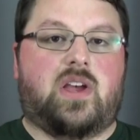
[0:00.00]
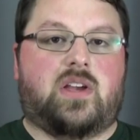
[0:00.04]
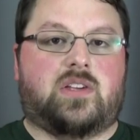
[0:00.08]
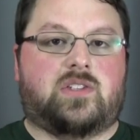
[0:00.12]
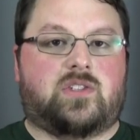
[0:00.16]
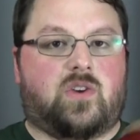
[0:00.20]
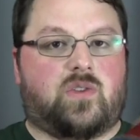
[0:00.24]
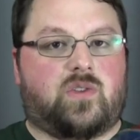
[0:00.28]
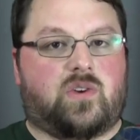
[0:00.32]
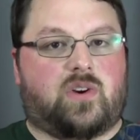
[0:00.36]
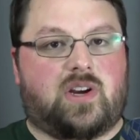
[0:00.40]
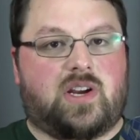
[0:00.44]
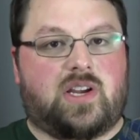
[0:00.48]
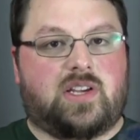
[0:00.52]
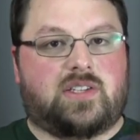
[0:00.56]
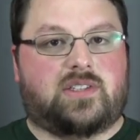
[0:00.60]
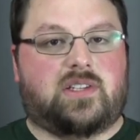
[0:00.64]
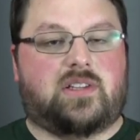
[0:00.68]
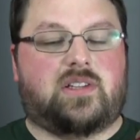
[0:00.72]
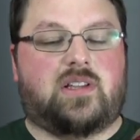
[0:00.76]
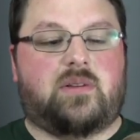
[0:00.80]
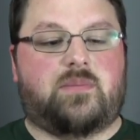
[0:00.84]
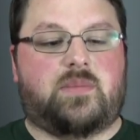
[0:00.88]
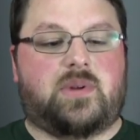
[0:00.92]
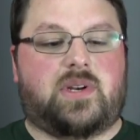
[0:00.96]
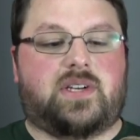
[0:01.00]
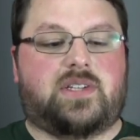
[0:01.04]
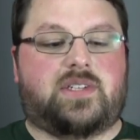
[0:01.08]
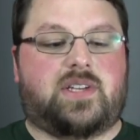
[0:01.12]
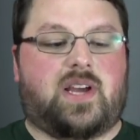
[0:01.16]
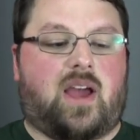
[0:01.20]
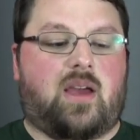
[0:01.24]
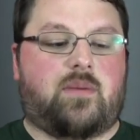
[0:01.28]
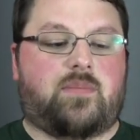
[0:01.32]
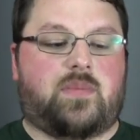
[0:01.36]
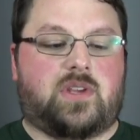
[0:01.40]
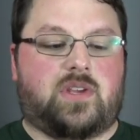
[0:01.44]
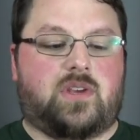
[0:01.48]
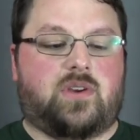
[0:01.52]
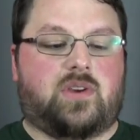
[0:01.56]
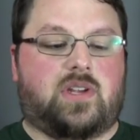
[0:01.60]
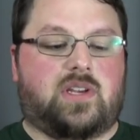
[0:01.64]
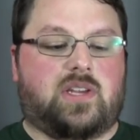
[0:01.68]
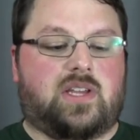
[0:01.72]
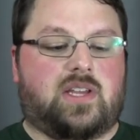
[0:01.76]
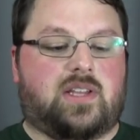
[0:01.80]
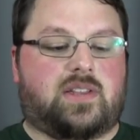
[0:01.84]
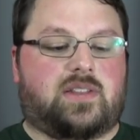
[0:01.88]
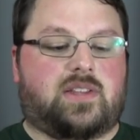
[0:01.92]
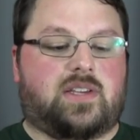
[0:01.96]
So there is a limited time that you
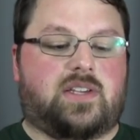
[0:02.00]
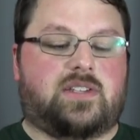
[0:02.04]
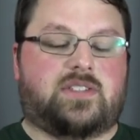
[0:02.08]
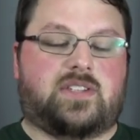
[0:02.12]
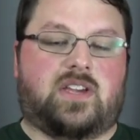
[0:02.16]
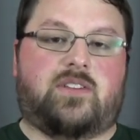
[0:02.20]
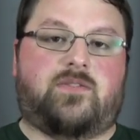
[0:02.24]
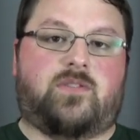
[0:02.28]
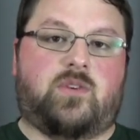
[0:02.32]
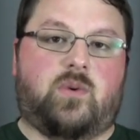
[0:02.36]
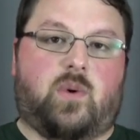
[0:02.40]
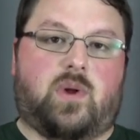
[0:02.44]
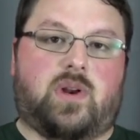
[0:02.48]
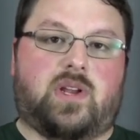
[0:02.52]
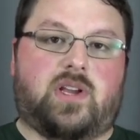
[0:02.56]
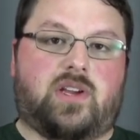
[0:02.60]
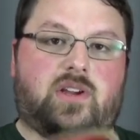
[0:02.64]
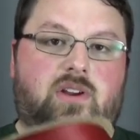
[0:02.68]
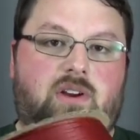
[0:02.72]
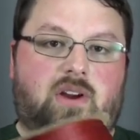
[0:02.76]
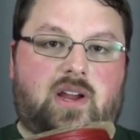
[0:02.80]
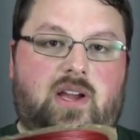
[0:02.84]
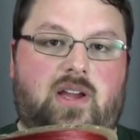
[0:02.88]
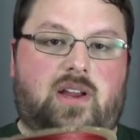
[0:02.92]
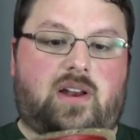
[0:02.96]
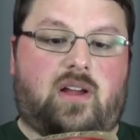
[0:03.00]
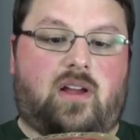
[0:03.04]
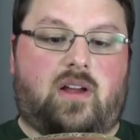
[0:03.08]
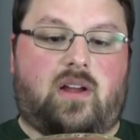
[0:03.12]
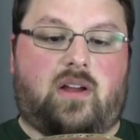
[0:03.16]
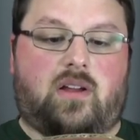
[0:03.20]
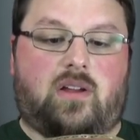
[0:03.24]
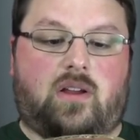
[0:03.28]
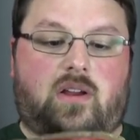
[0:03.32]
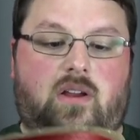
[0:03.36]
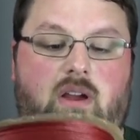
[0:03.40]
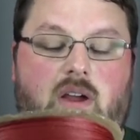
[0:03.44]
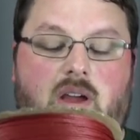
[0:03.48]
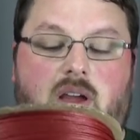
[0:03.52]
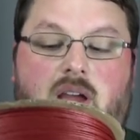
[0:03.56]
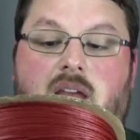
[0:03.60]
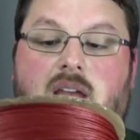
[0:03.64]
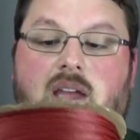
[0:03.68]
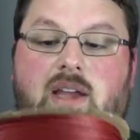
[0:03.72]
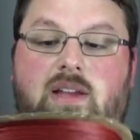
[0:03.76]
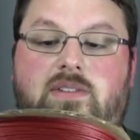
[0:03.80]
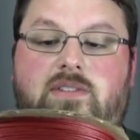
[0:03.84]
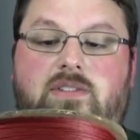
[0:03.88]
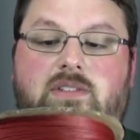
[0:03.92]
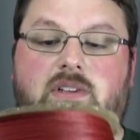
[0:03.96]
can get these if you want to get your head uh,
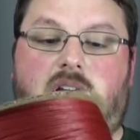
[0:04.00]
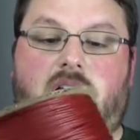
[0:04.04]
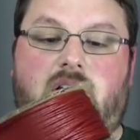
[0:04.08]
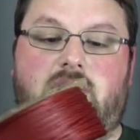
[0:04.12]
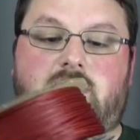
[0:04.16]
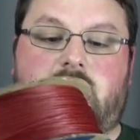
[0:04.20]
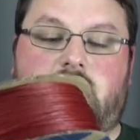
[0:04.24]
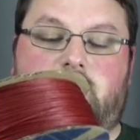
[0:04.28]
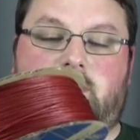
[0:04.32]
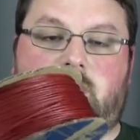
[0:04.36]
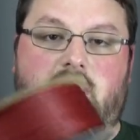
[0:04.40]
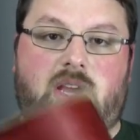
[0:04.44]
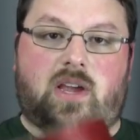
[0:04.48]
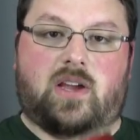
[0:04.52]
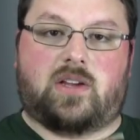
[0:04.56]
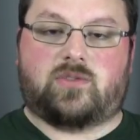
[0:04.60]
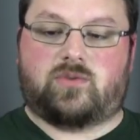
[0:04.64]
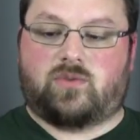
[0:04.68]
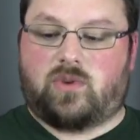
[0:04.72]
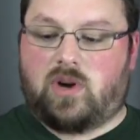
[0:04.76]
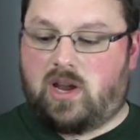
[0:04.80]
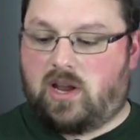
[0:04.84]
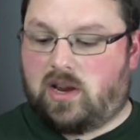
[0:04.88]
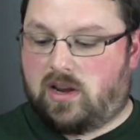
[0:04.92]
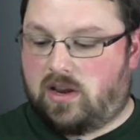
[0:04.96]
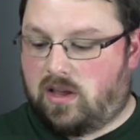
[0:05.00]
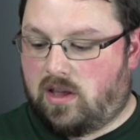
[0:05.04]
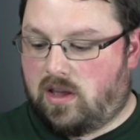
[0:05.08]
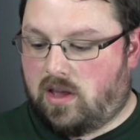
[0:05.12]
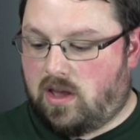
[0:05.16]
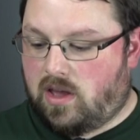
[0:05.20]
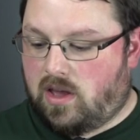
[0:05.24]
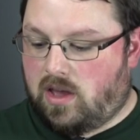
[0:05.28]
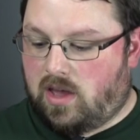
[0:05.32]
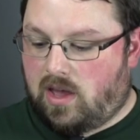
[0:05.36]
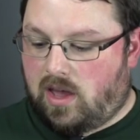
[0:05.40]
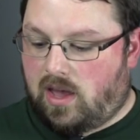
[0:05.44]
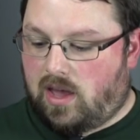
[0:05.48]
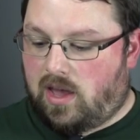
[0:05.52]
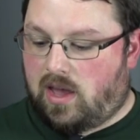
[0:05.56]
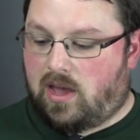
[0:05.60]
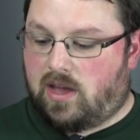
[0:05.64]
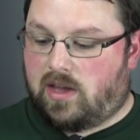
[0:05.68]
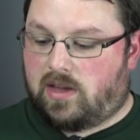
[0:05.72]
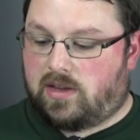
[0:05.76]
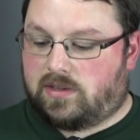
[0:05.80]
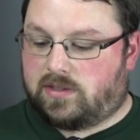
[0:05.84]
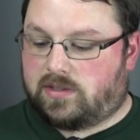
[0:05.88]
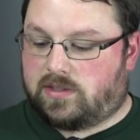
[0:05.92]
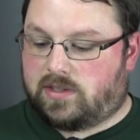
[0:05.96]
hands on some Chaos Red
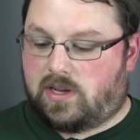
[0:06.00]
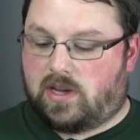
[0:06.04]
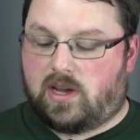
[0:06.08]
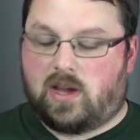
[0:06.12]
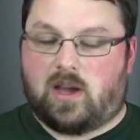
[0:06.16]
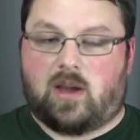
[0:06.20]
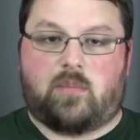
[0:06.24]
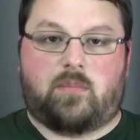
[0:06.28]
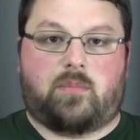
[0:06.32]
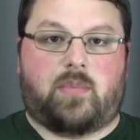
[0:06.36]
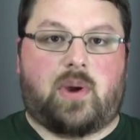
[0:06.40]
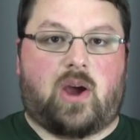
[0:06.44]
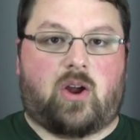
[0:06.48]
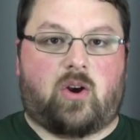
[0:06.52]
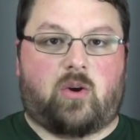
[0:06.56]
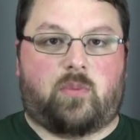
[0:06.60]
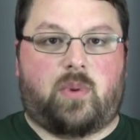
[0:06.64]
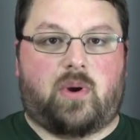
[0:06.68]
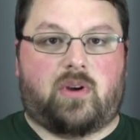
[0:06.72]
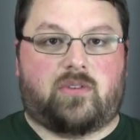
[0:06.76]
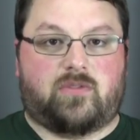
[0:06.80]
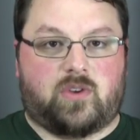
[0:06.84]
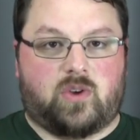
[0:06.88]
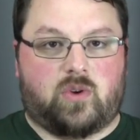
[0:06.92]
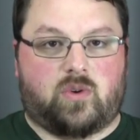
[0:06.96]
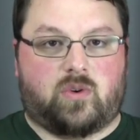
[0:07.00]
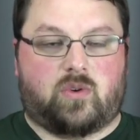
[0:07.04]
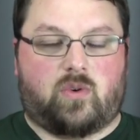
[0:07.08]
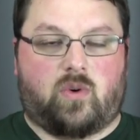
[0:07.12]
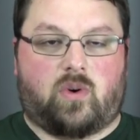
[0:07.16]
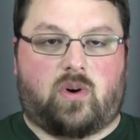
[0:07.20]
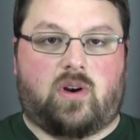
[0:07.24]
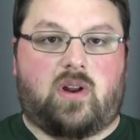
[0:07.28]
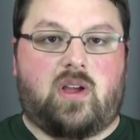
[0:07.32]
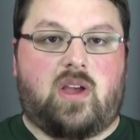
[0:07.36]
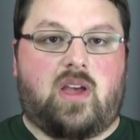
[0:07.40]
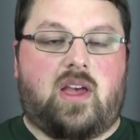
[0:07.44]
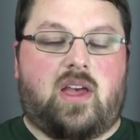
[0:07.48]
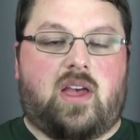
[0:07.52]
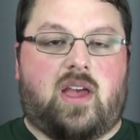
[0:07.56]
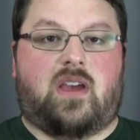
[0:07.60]
and um, Powder Puff Unicorn.